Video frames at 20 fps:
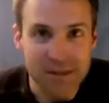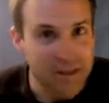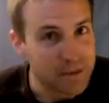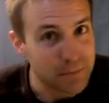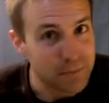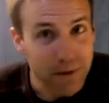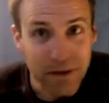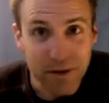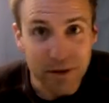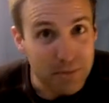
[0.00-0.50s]
this
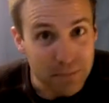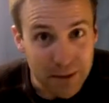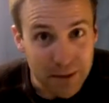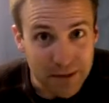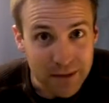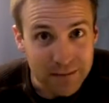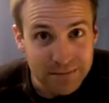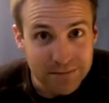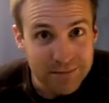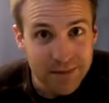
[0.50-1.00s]
better than
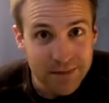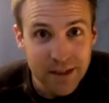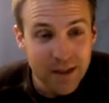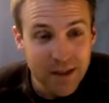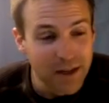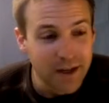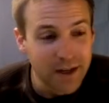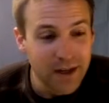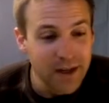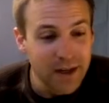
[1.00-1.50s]
me.
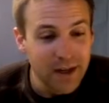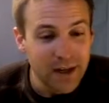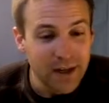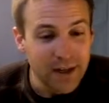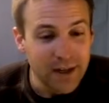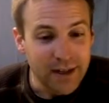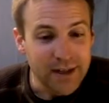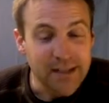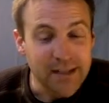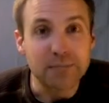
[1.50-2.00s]

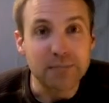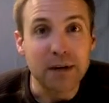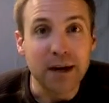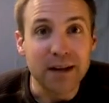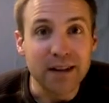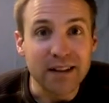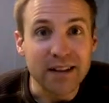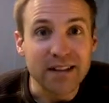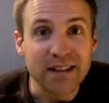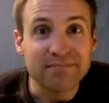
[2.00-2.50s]
And that's
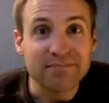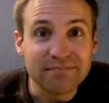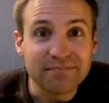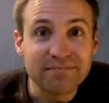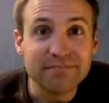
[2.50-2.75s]
about it.